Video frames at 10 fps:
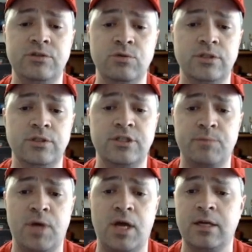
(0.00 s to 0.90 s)
New World,
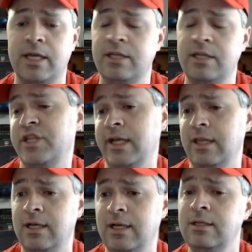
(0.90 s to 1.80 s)
Spock, and
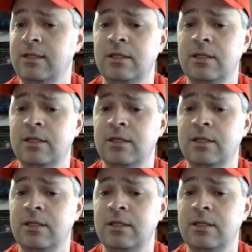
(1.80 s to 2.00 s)
Jayla.